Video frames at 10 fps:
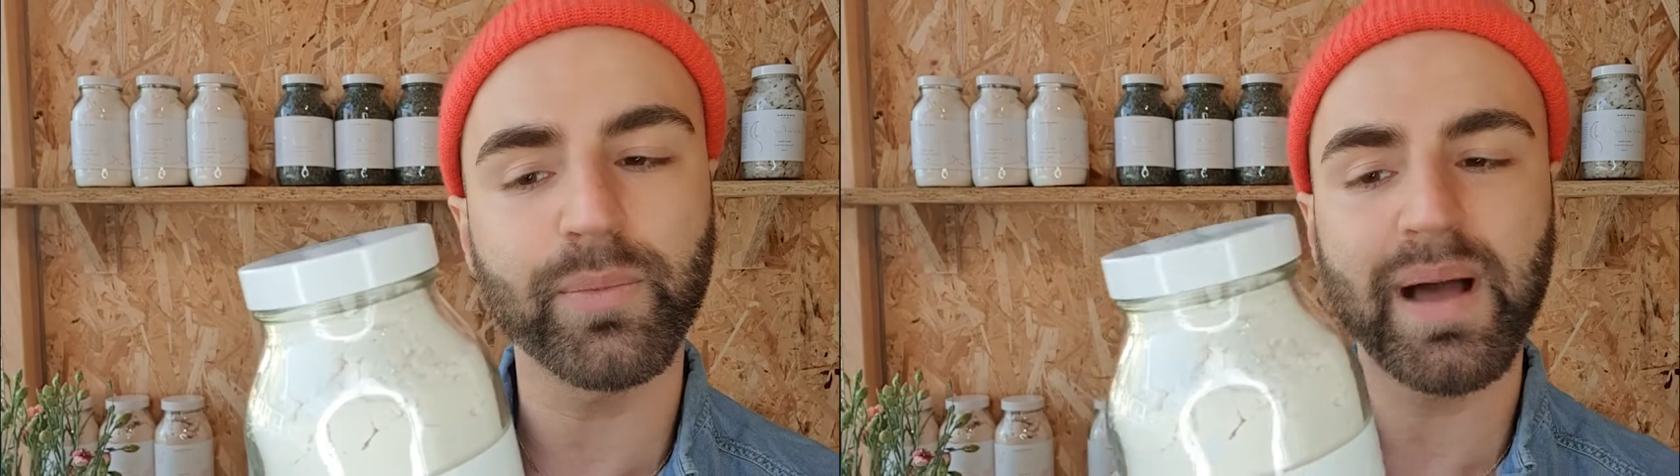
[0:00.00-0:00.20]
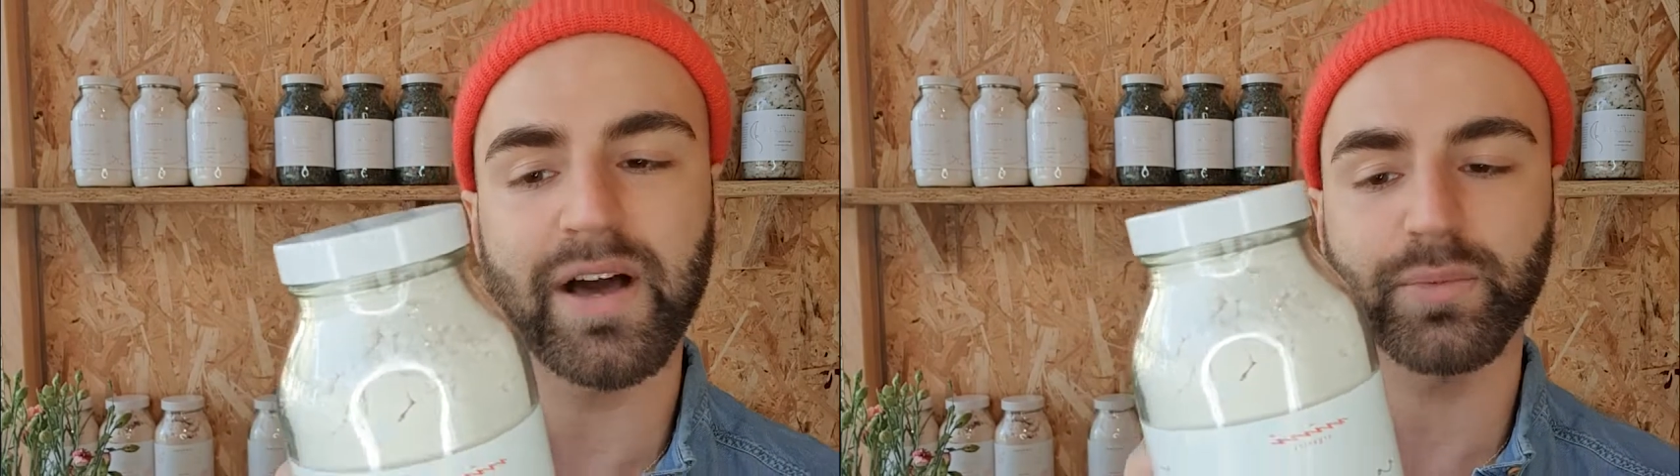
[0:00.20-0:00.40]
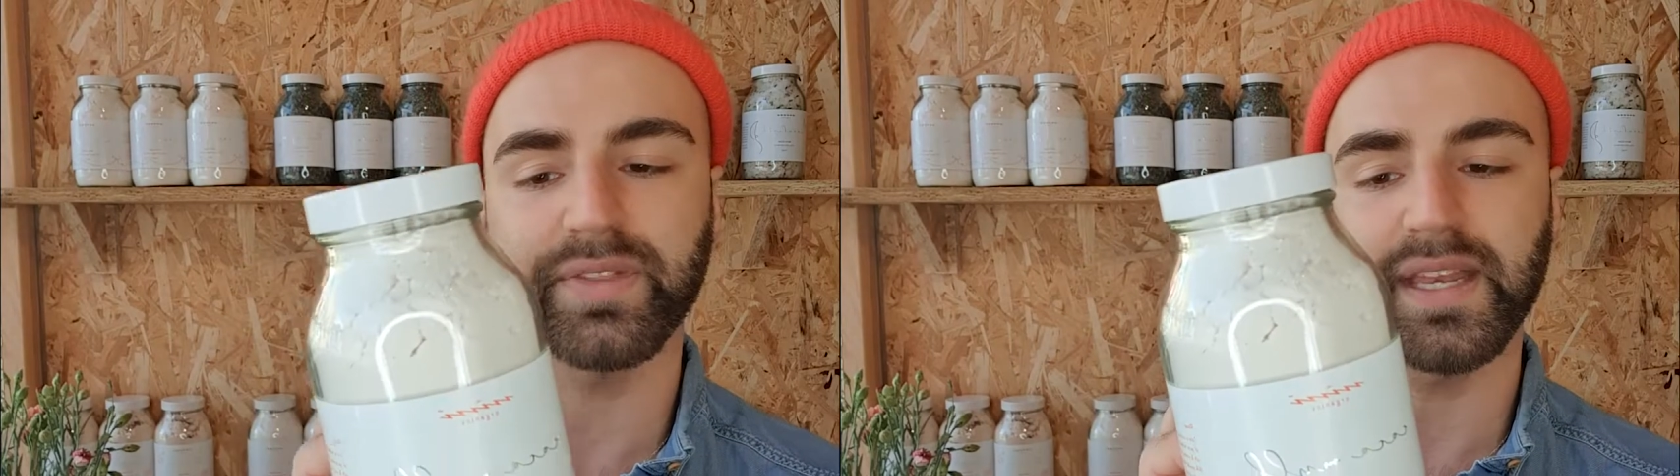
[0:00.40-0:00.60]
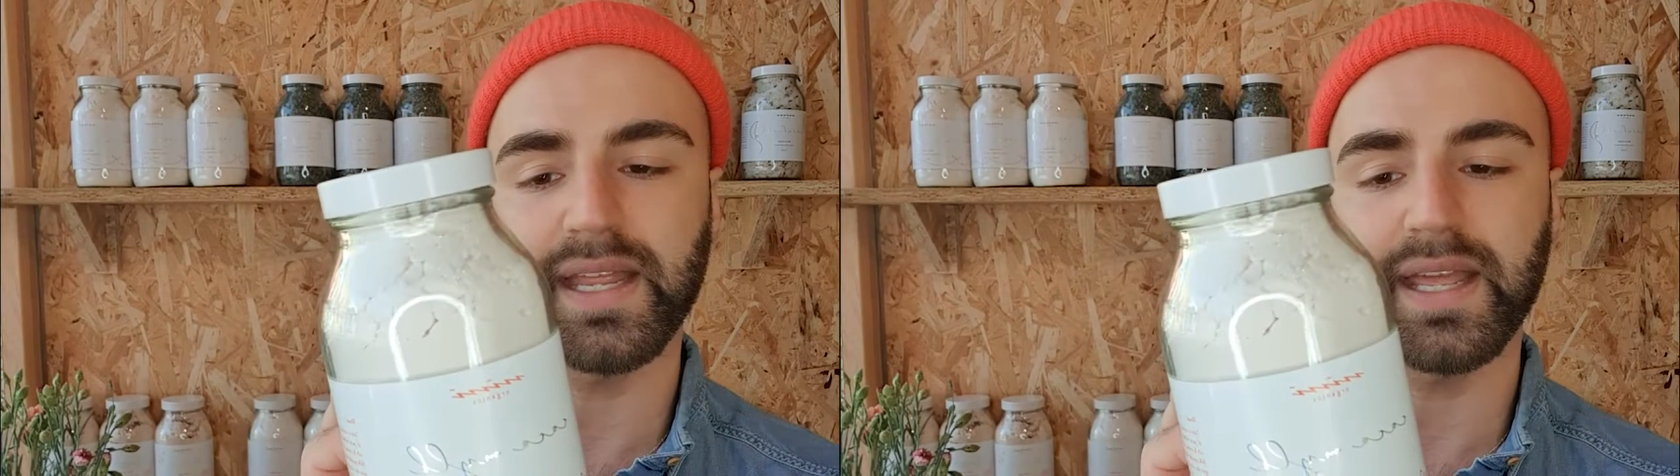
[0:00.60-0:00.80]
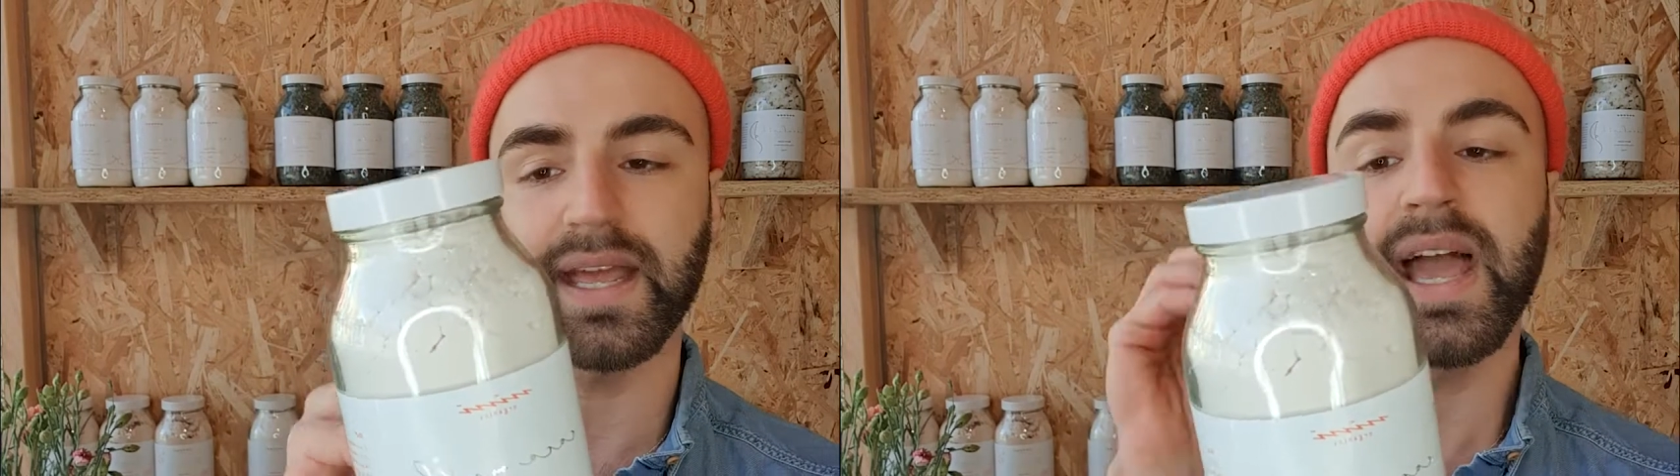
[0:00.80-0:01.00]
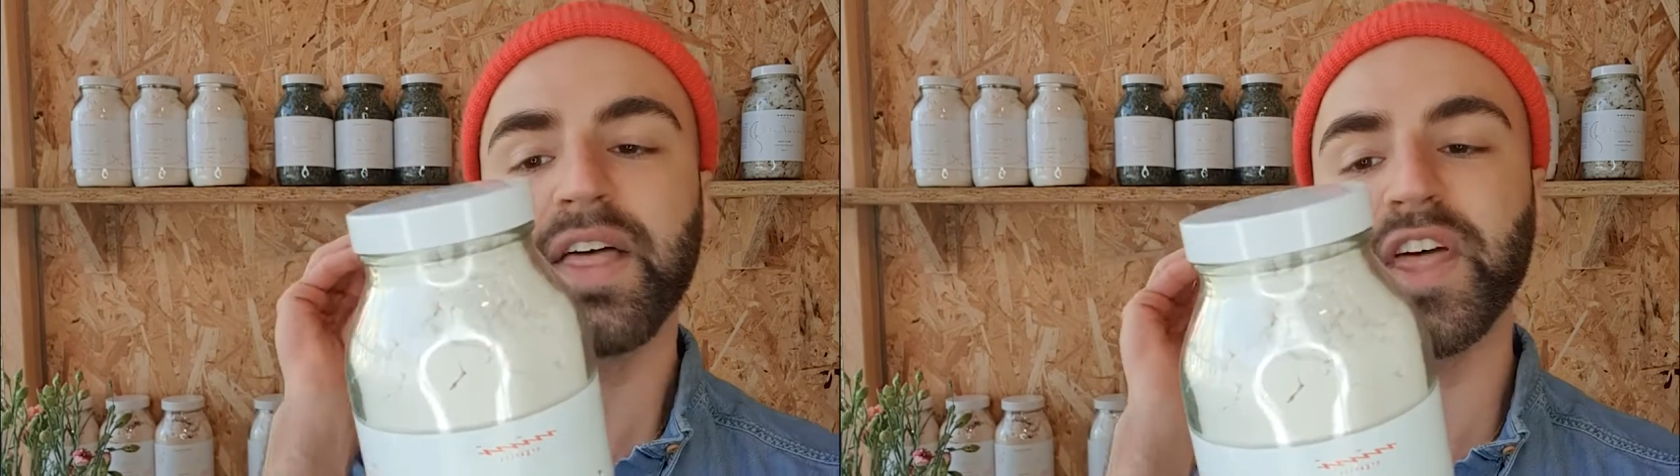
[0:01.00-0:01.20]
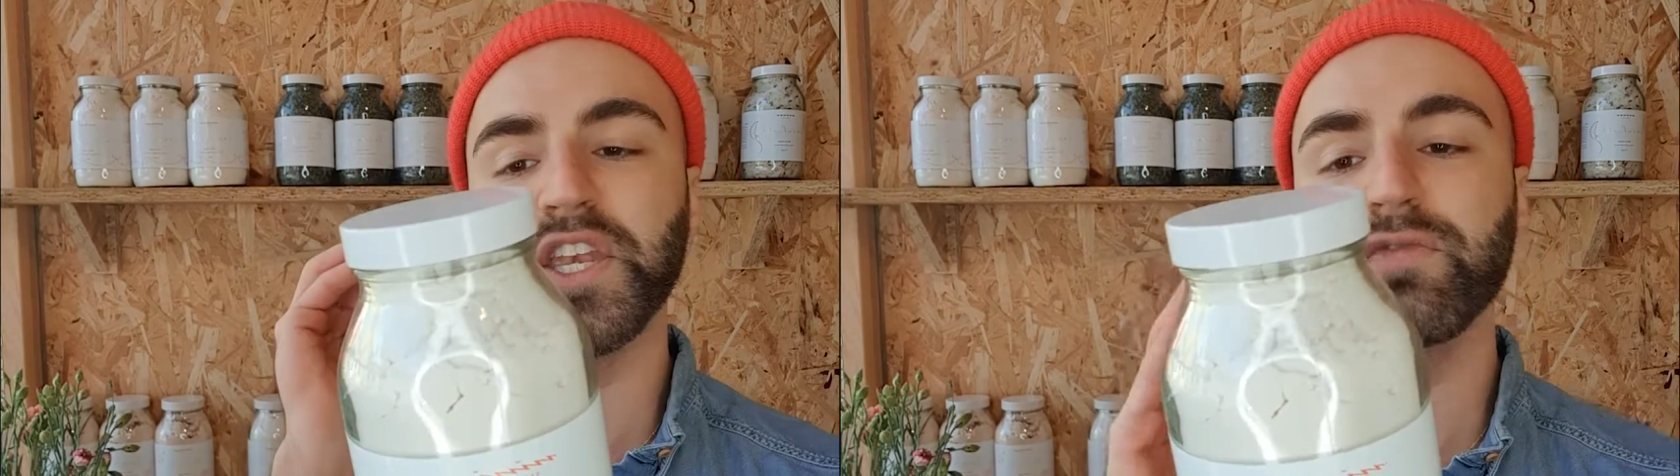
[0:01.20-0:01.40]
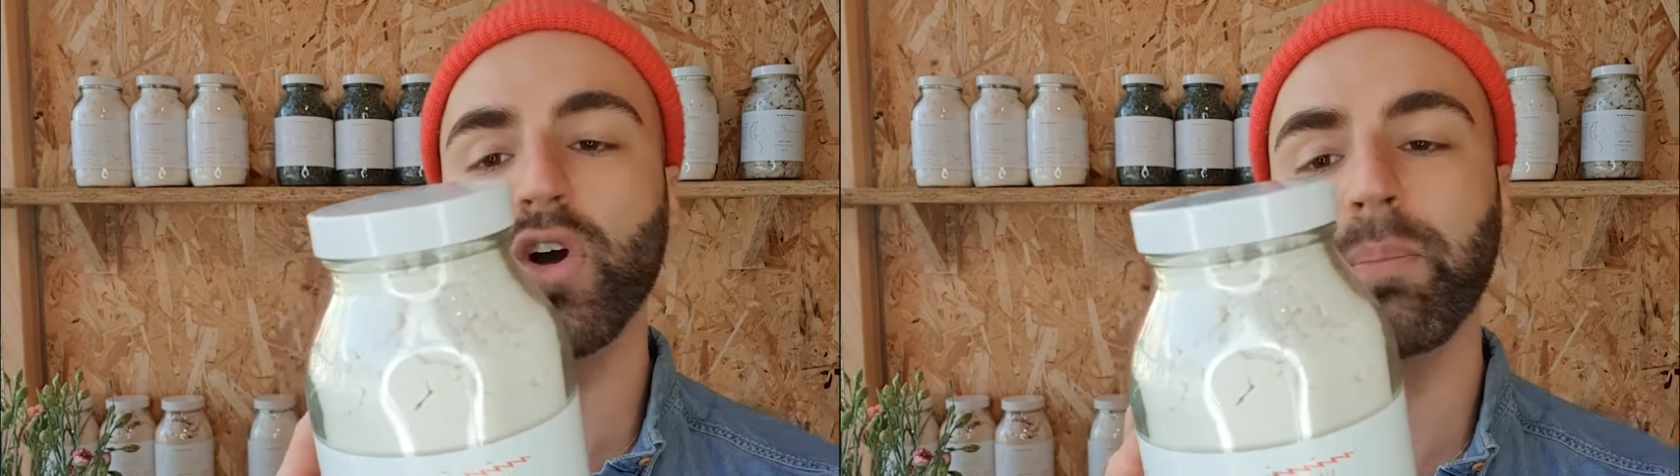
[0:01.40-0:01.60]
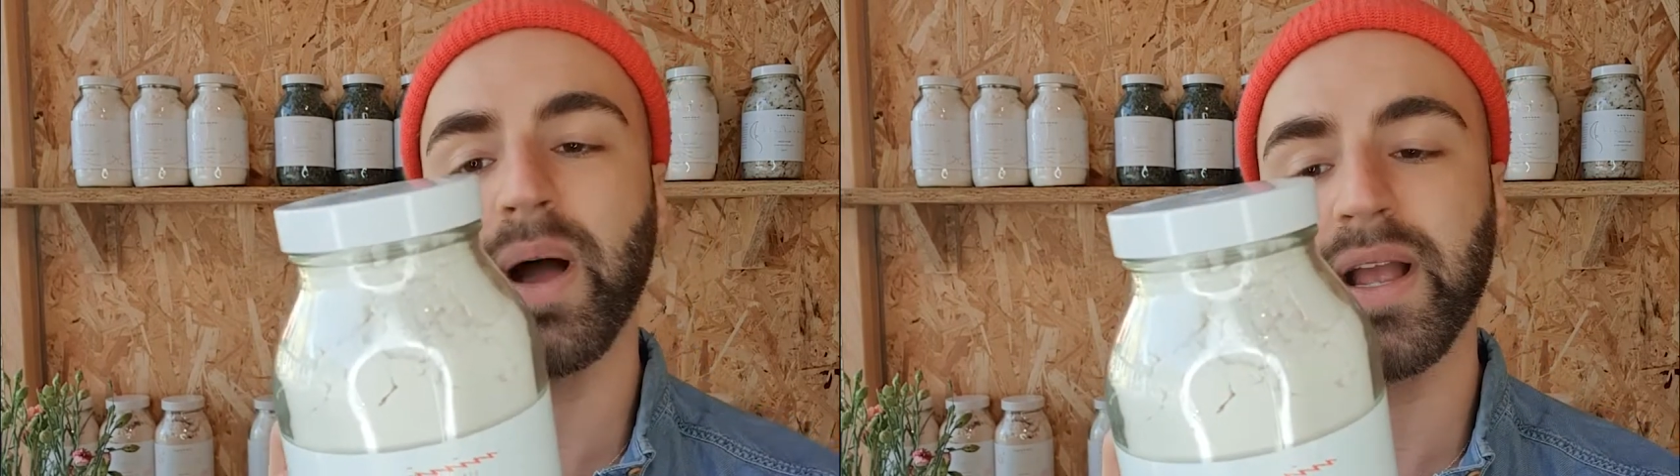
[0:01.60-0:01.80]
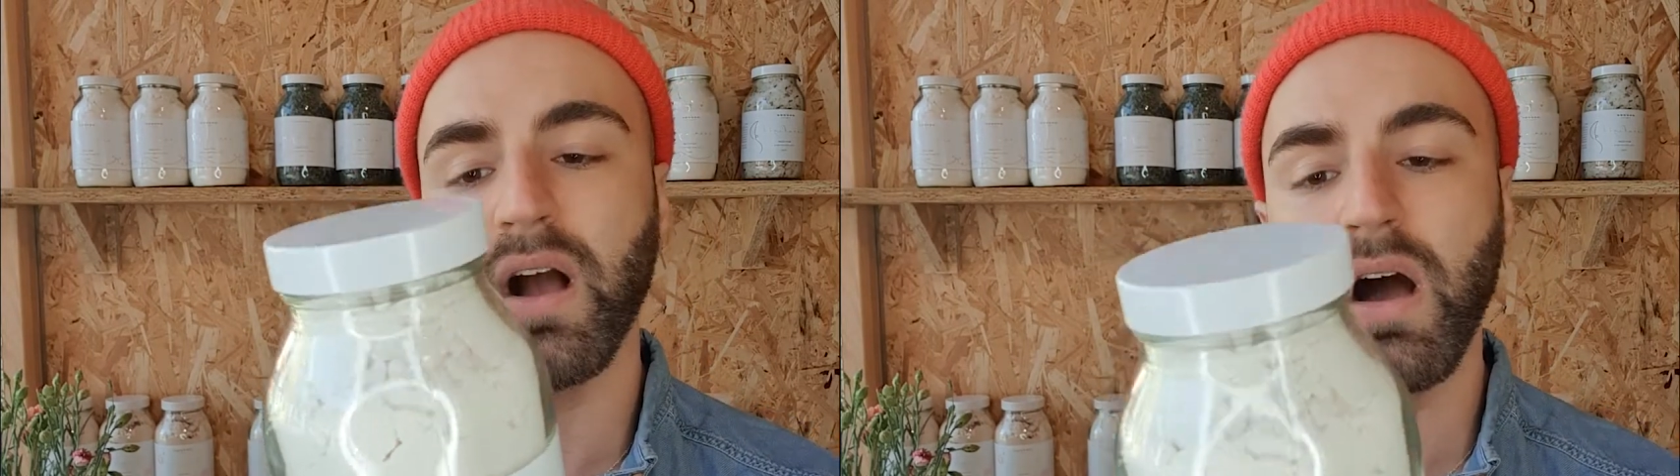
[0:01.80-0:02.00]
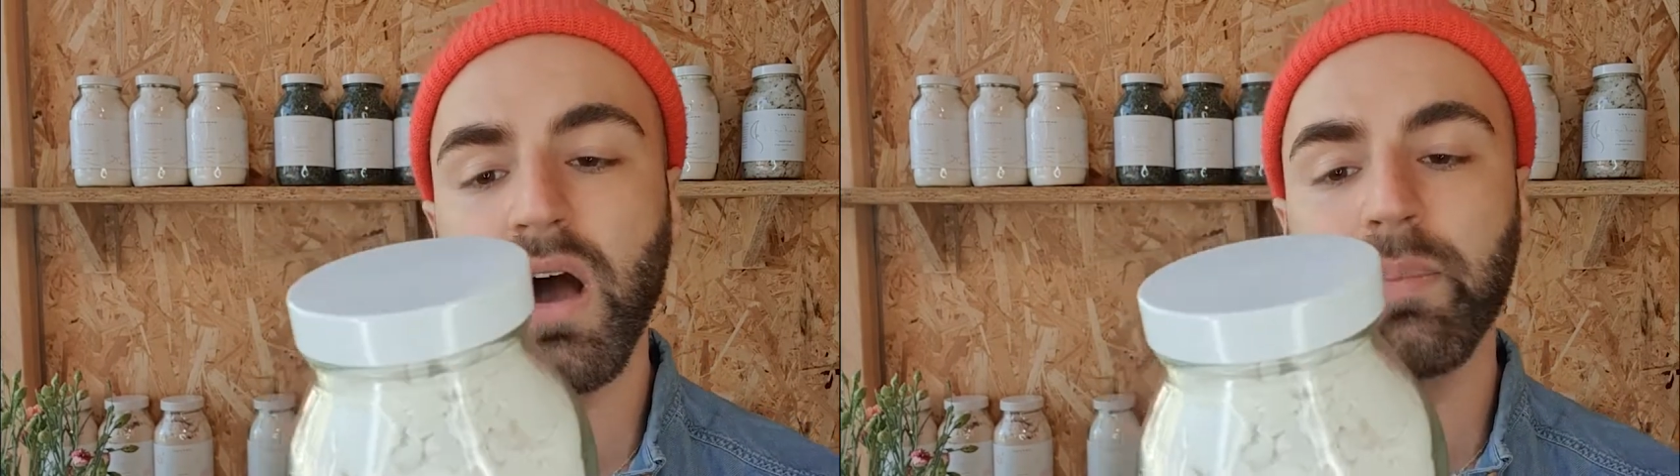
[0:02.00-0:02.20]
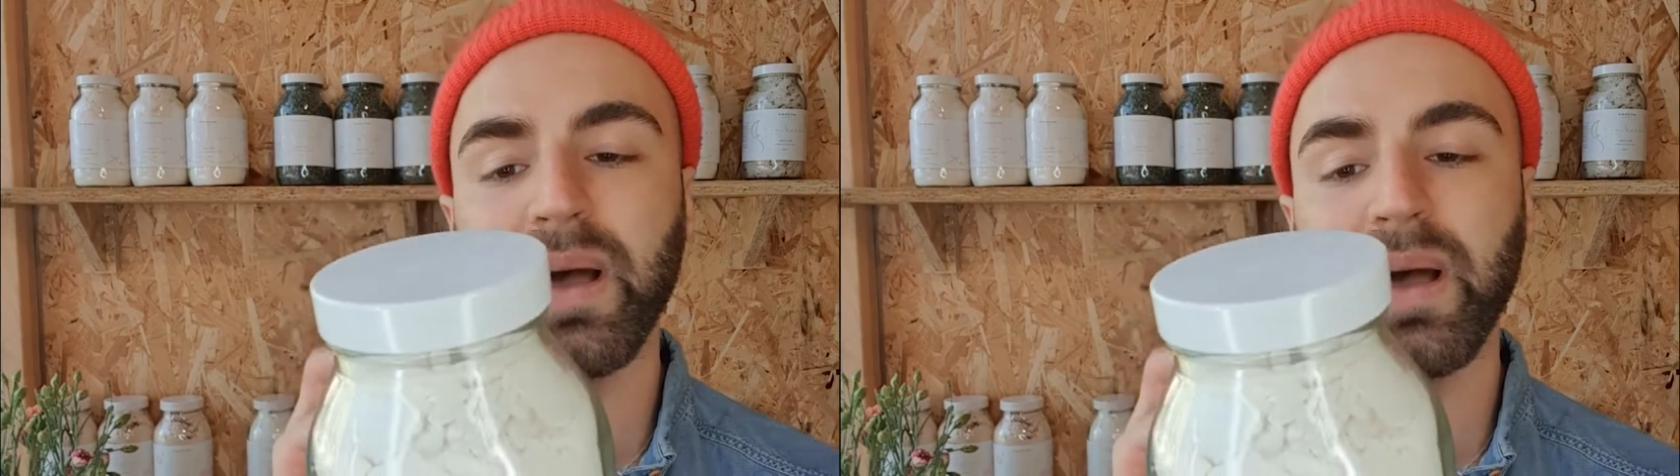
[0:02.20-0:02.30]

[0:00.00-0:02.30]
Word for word: powder within here. Then you've got bicarb,